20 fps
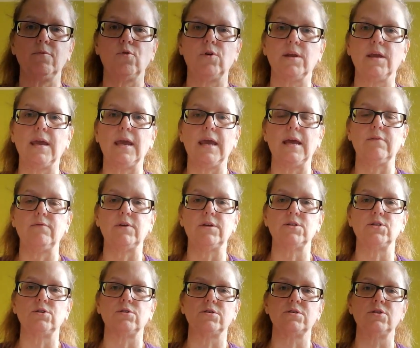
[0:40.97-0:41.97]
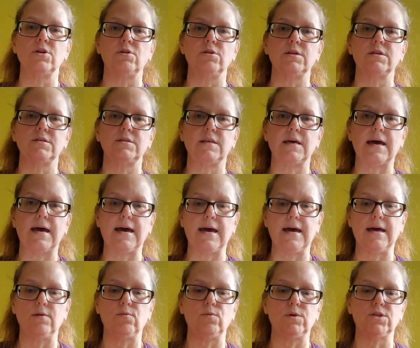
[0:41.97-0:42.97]
Canvas. You'll notice
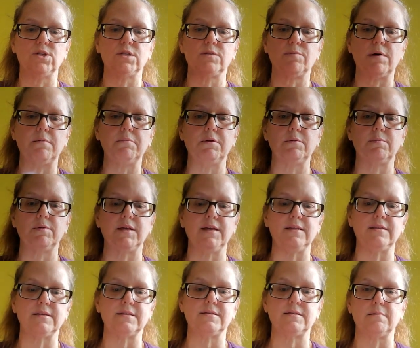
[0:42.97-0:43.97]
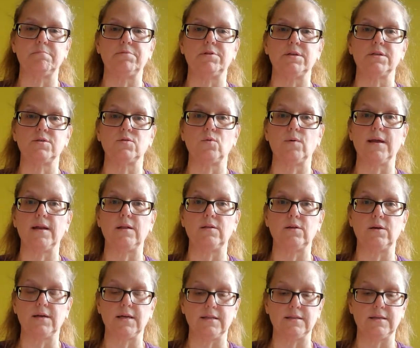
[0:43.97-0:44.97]
that, which is probably the simplest way to
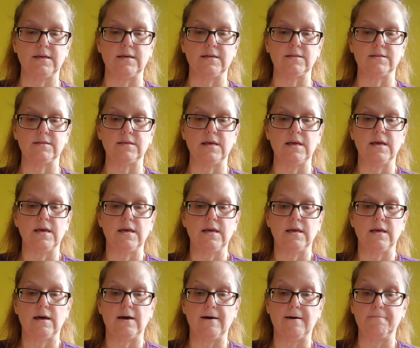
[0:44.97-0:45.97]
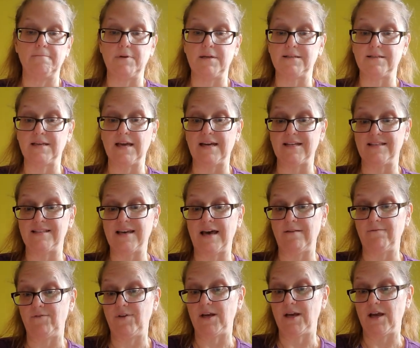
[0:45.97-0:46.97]
look at this. It's got
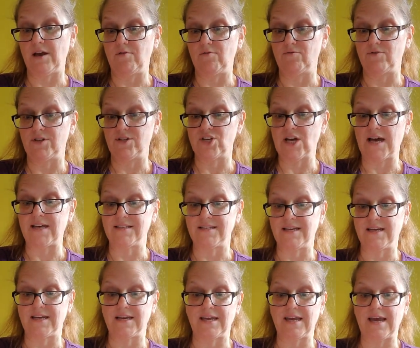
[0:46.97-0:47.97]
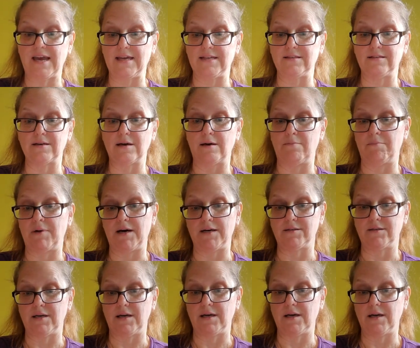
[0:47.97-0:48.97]
Sattvic, Rajasic, and
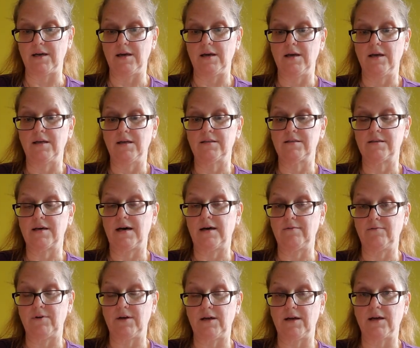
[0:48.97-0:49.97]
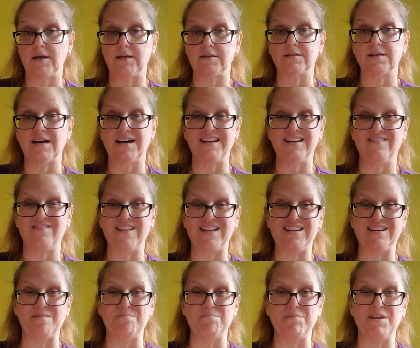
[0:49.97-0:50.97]
Tamasic. Sattvic is kind of like
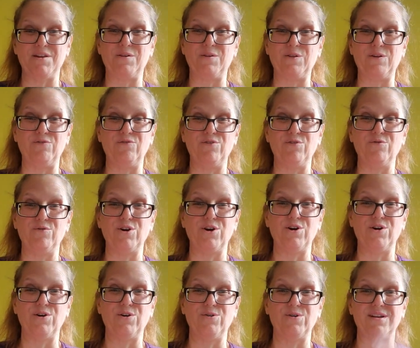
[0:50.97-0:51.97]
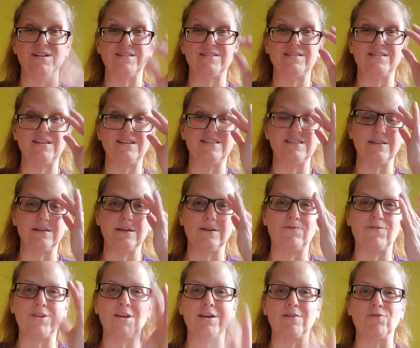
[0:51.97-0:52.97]
a middle of the road. It's if you
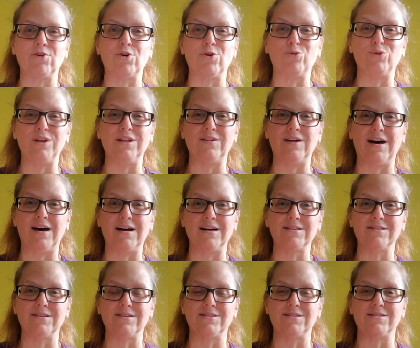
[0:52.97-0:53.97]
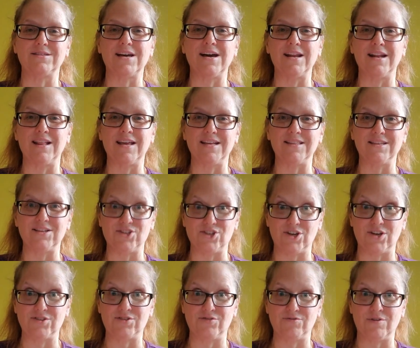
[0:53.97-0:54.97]
think of Goldilocks, this is kind of like the
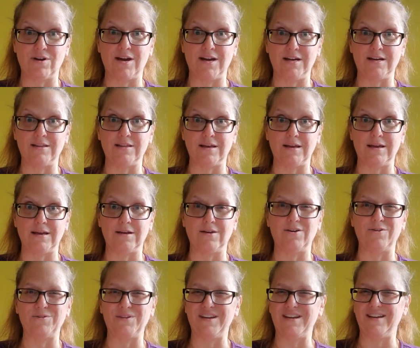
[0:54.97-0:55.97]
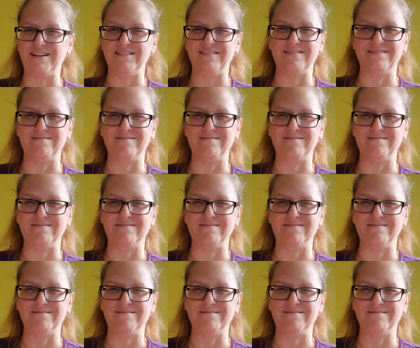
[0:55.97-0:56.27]
just right thing, only